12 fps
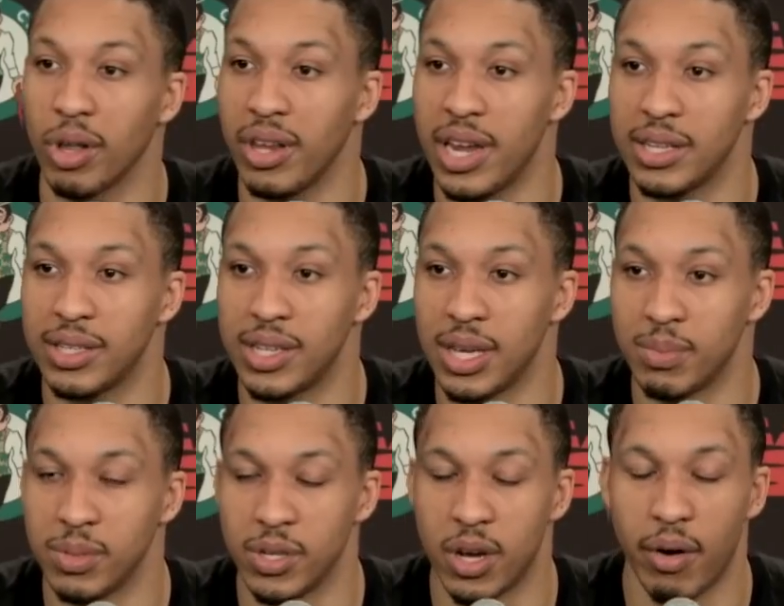Brooklyn Nets
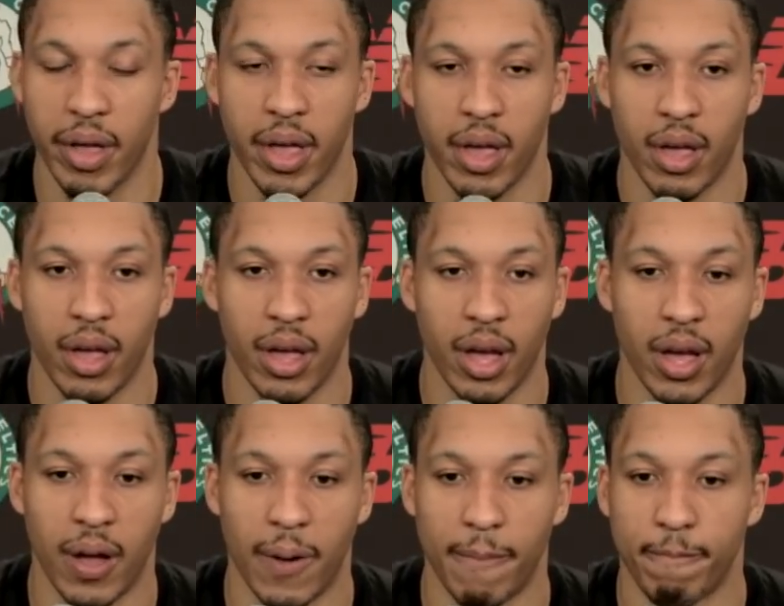team. So
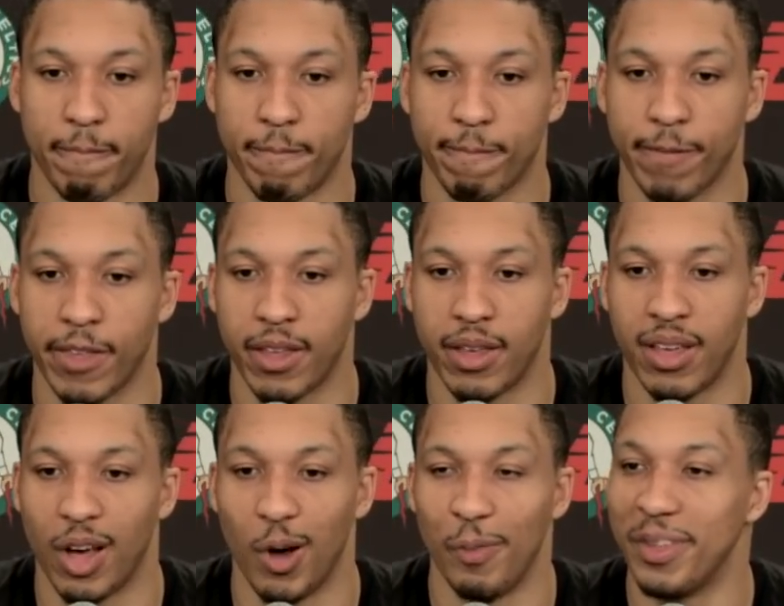um,
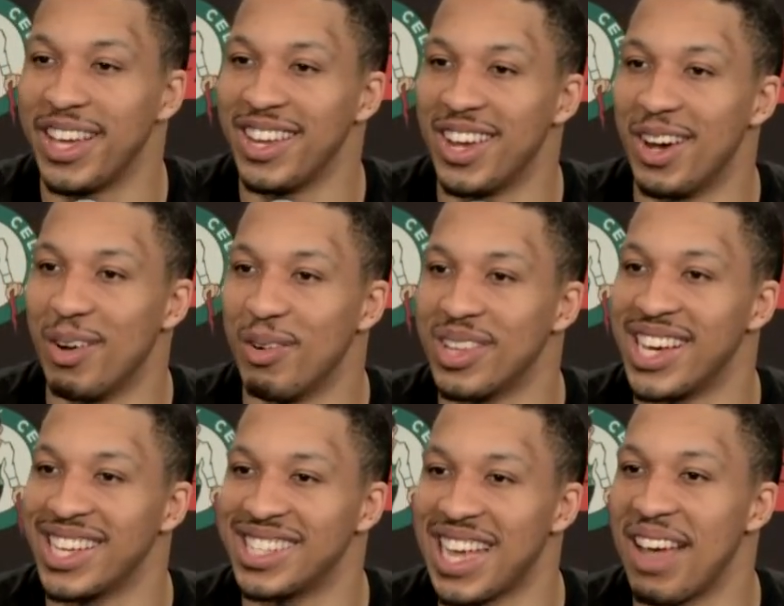hopefully, you know, the
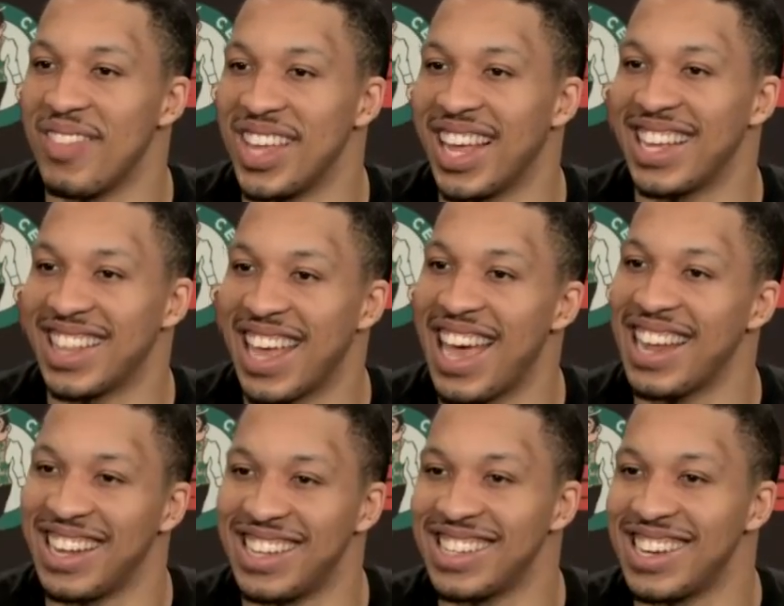excitement like
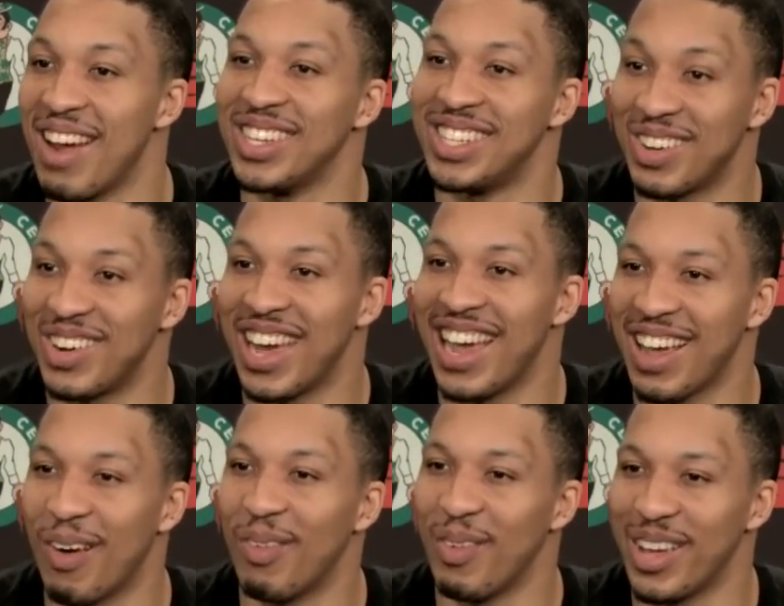that isn't every single night.
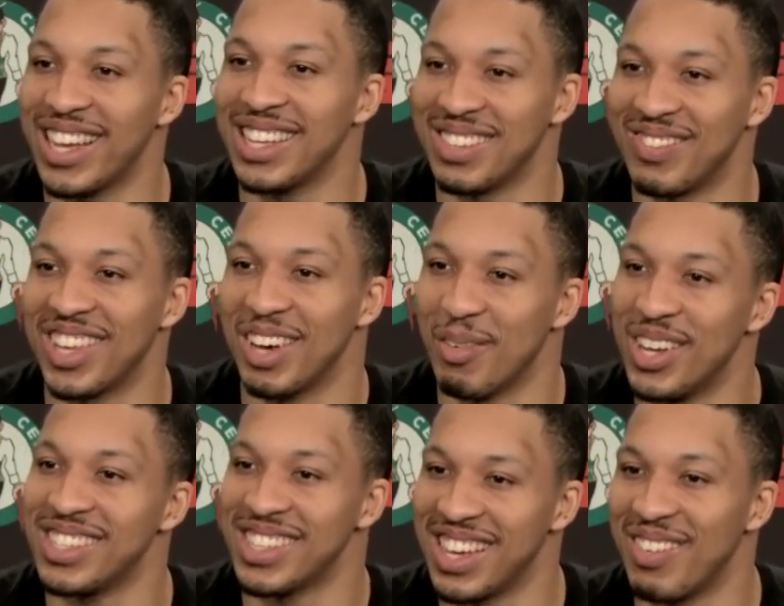Hopefully, we can get some good
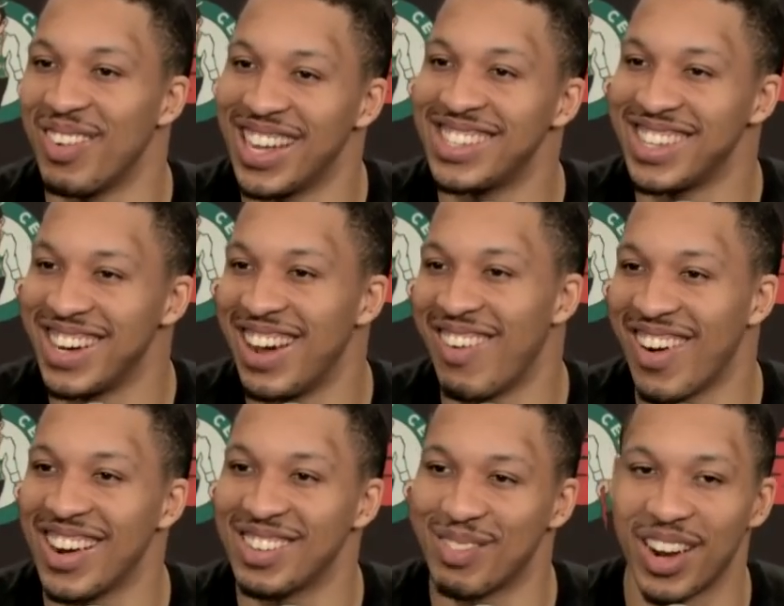ones, good wins, you know,
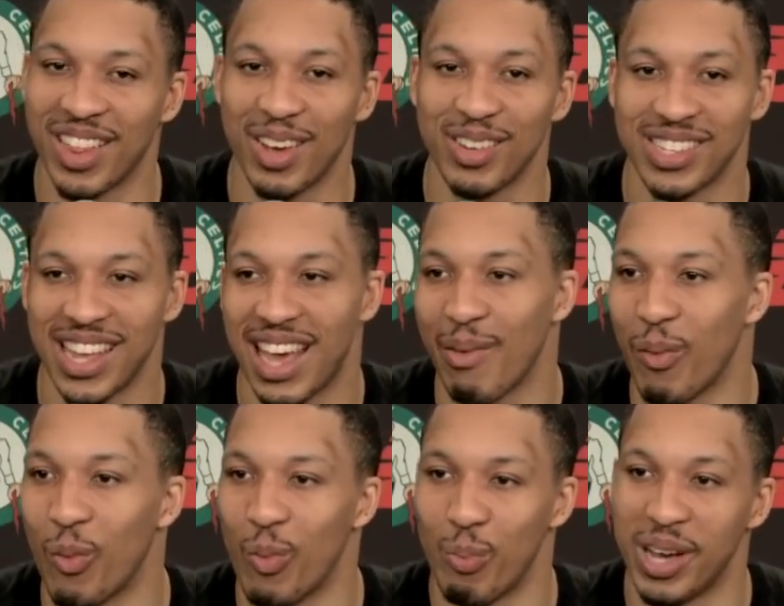where it's one of those not
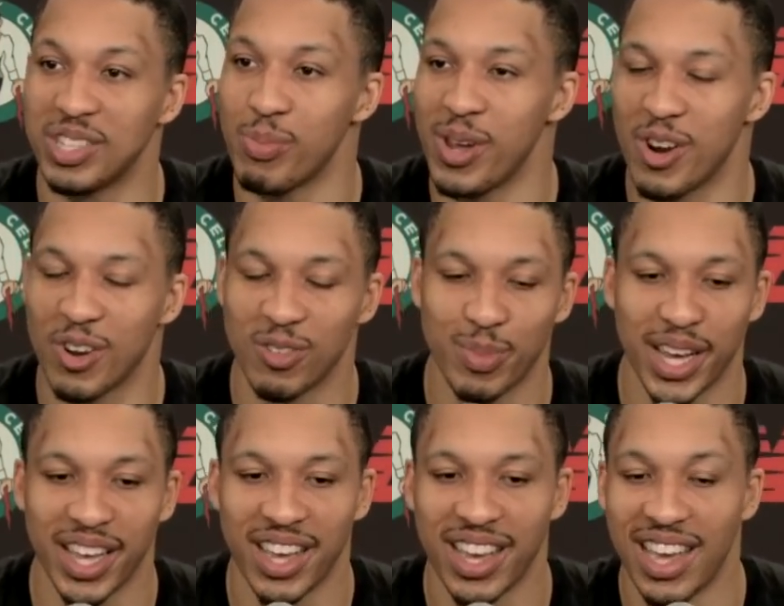buzzer beaters.
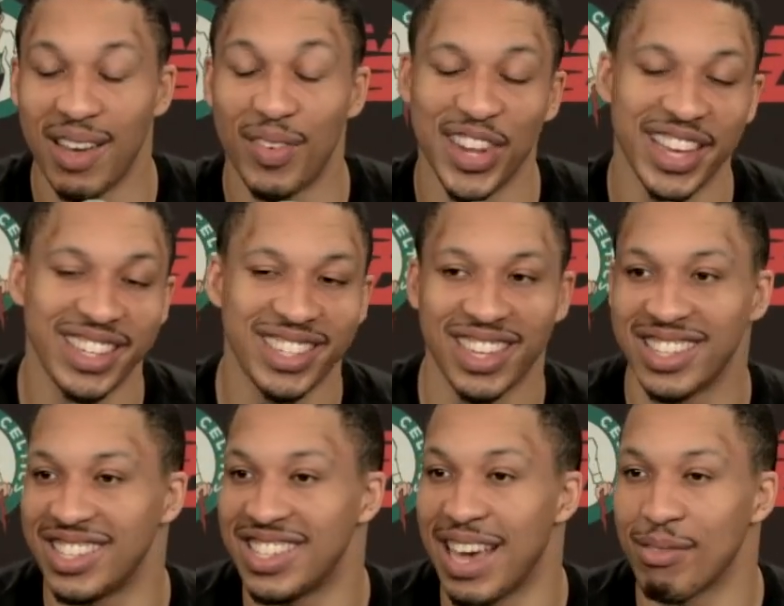But if it is, let's
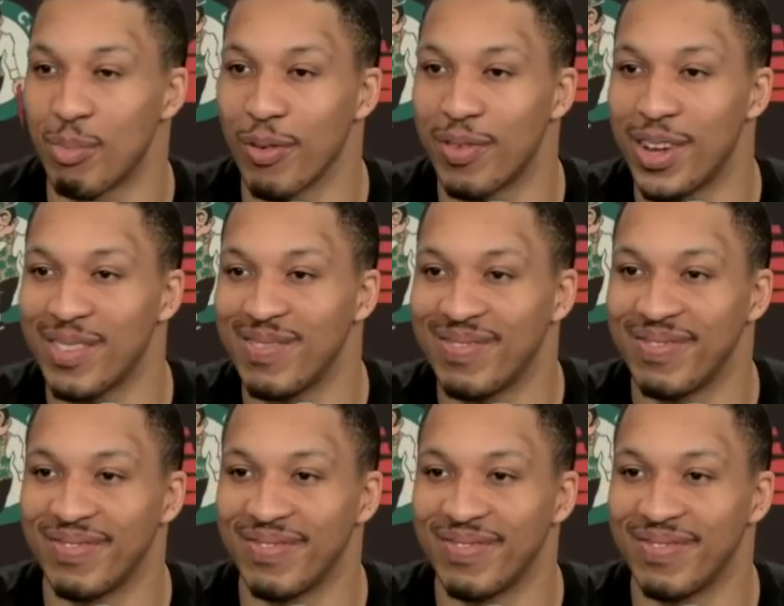just have some more fun.